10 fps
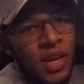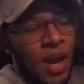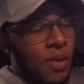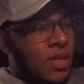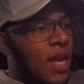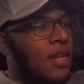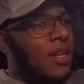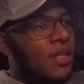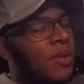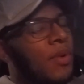I was
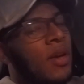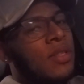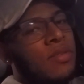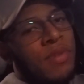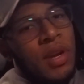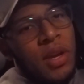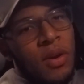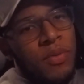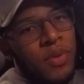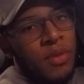editing someone else's
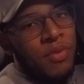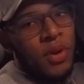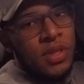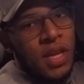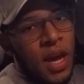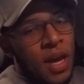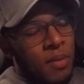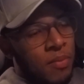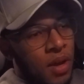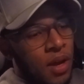video for the first
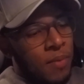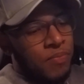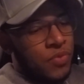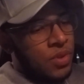time um,